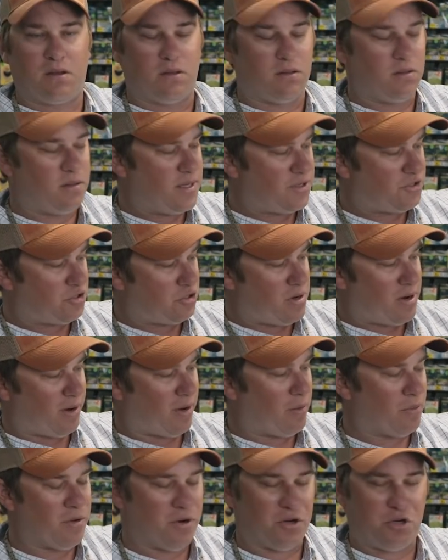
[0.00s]
This
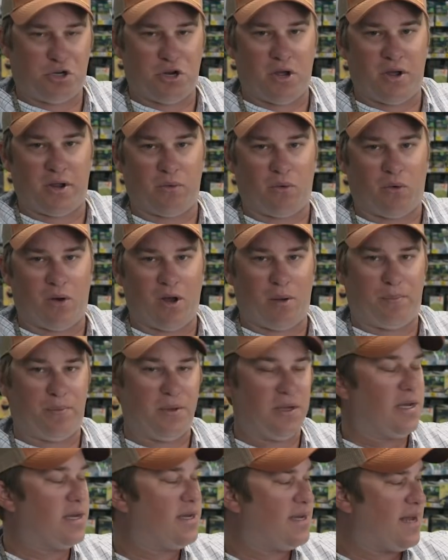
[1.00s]
trick I'm going to show you will help
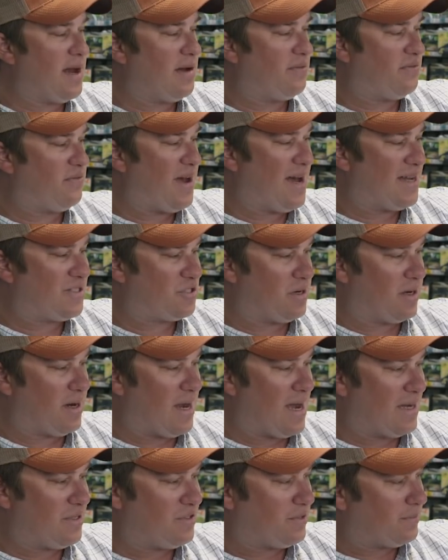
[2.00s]
you get down faster,
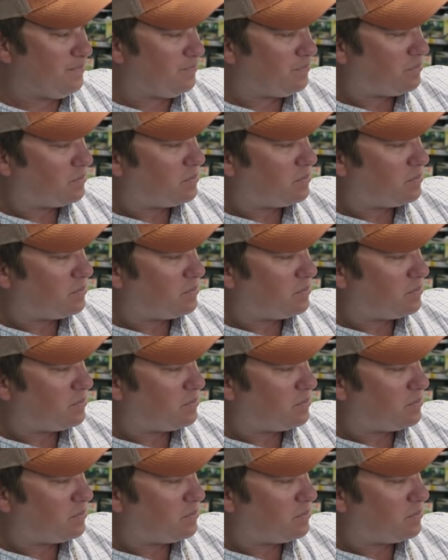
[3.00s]
guys.